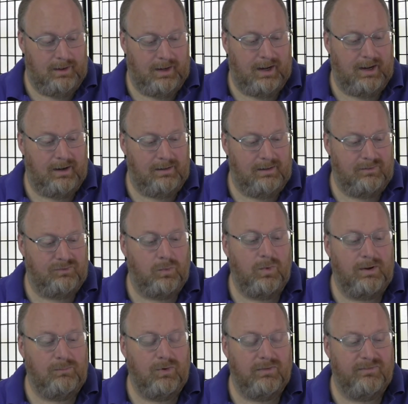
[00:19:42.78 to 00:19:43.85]
And there's
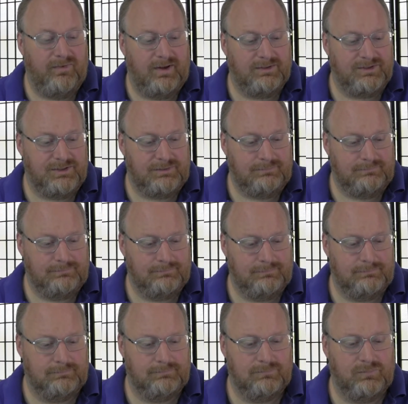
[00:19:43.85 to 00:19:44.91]
one more function,
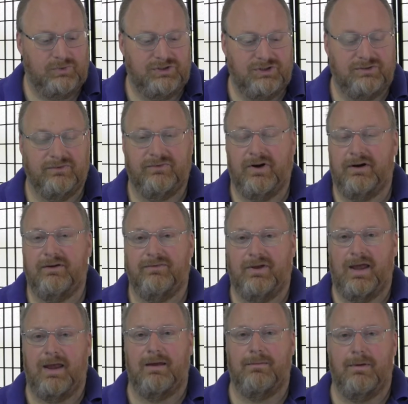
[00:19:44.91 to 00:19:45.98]
which is a
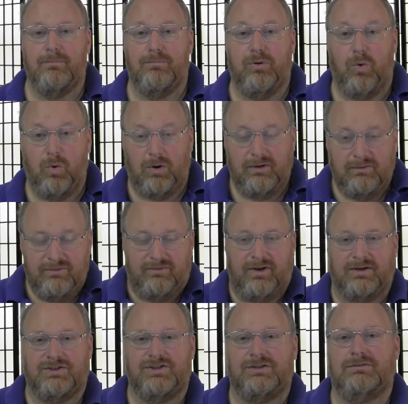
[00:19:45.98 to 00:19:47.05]
very important
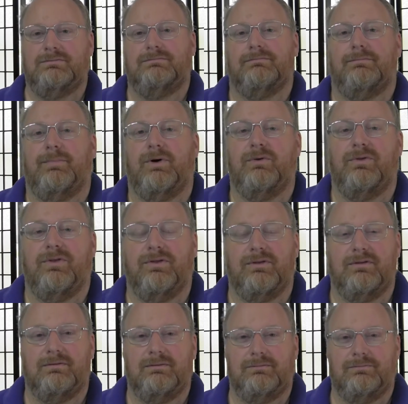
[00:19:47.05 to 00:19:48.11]
function, both